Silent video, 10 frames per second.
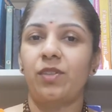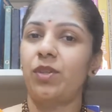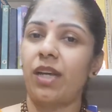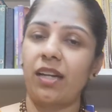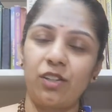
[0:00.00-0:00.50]

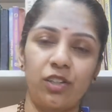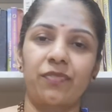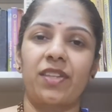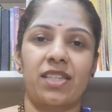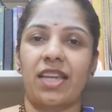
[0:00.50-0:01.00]
None
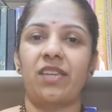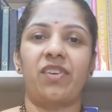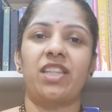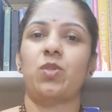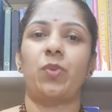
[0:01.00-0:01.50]
of the
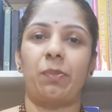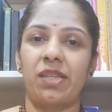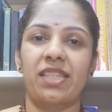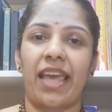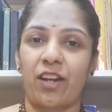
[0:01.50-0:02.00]
Saivites will
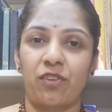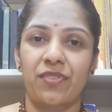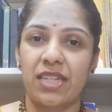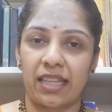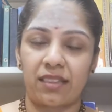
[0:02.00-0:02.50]
be scared of
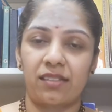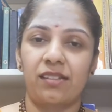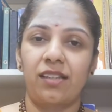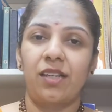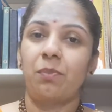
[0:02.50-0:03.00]
death,
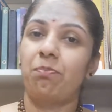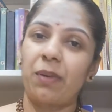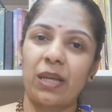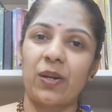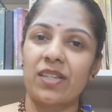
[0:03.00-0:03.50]

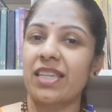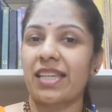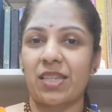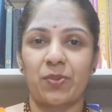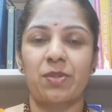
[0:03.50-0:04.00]
because
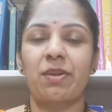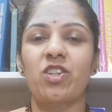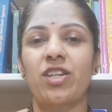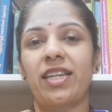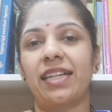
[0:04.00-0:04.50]
as I was
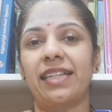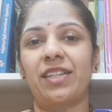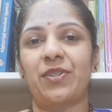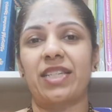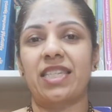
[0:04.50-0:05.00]
mentioning
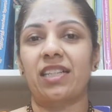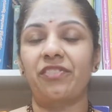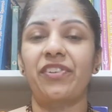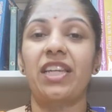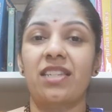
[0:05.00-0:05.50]
earlier
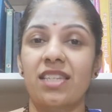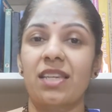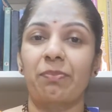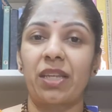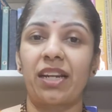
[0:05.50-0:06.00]
itself, it is
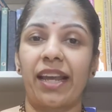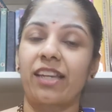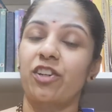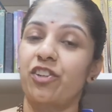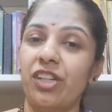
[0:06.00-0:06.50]
something
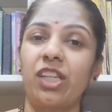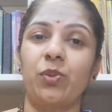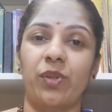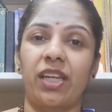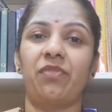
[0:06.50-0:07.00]
like
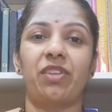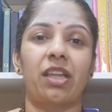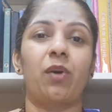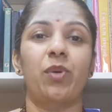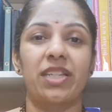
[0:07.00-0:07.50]
reunion with
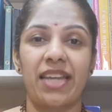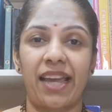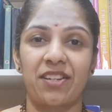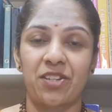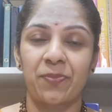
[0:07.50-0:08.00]
our
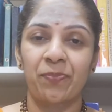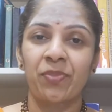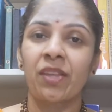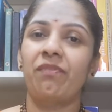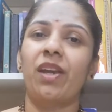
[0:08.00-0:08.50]
dad.
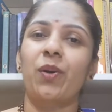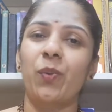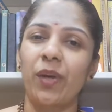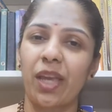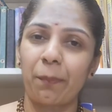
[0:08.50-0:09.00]
We are
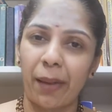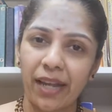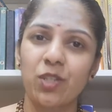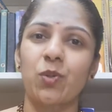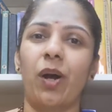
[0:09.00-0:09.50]
going
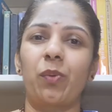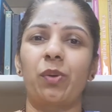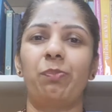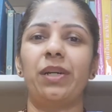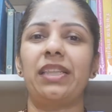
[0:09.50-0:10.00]
back to
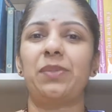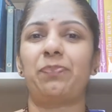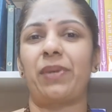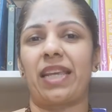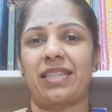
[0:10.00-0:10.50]
our
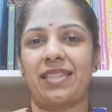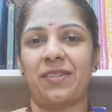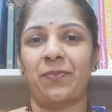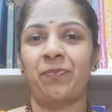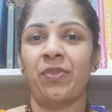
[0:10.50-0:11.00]
birthplace.
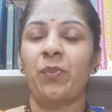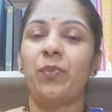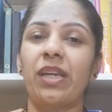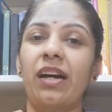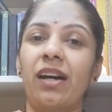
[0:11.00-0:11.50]

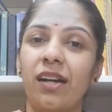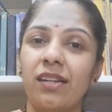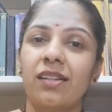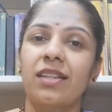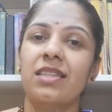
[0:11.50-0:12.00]
We
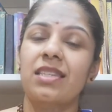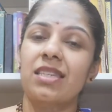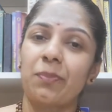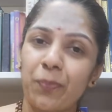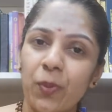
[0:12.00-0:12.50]
are
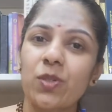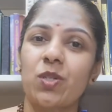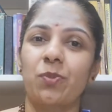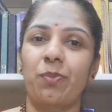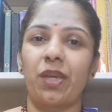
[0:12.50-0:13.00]

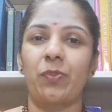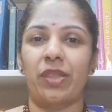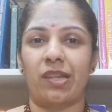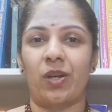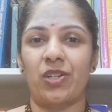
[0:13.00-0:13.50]
supposed to be
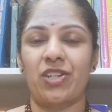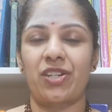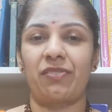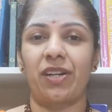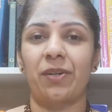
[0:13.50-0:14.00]
with Lord
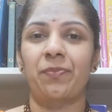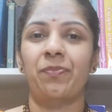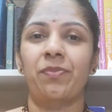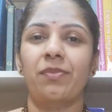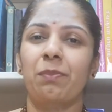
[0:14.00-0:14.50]
Shiva,
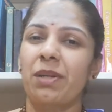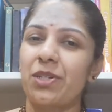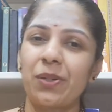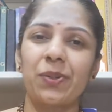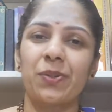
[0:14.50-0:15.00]
but
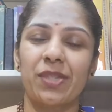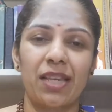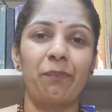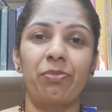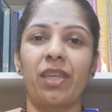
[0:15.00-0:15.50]
due to
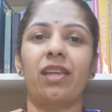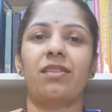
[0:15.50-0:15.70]
some